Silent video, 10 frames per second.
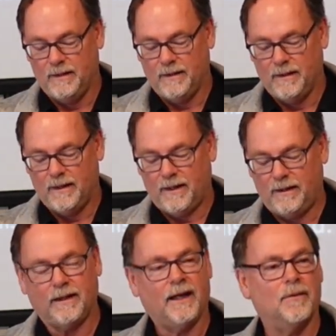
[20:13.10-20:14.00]
How do you
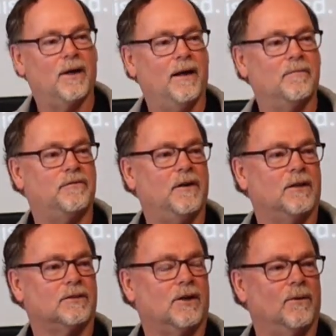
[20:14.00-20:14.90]
think Abraham
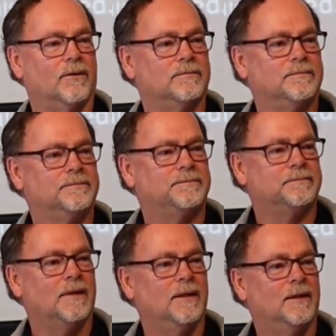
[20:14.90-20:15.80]
felt going,
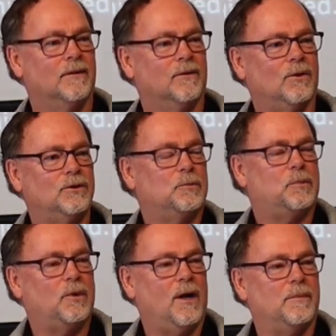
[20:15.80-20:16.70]
Lord, you
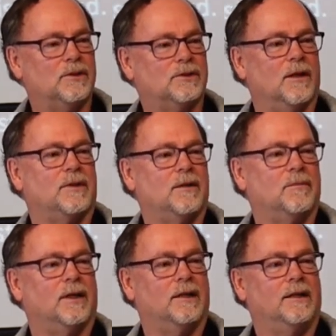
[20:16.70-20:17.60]
promised something,
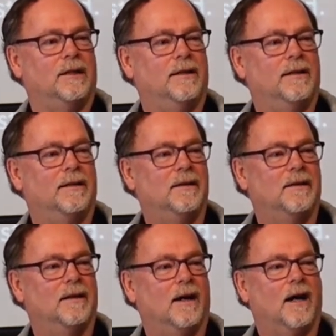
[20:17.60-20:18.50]
but
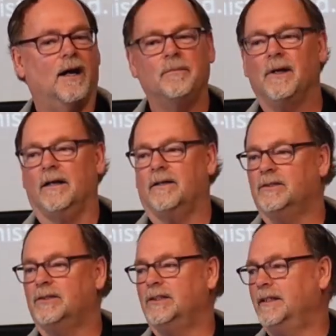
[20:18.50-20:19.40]
I'm not going to
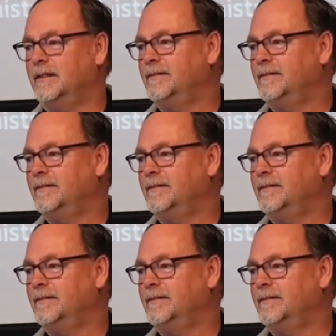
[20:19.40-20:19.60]
see it.